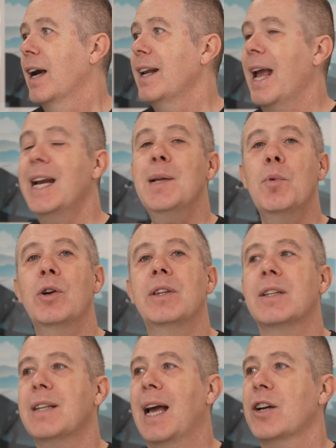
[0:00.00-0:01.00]
And anybody
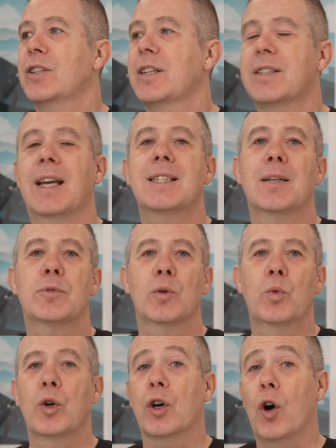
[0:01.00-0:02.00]
that's actually set up to
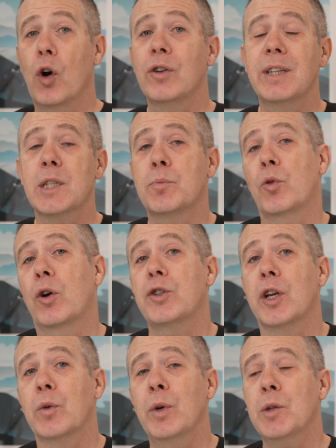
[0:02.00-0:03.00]
work on this
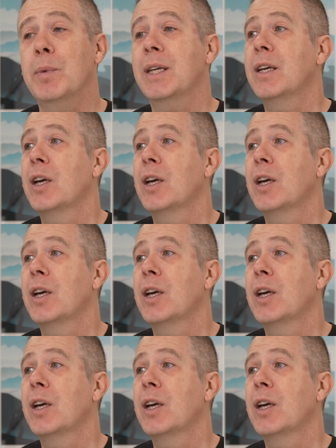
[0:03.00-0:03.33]
project with me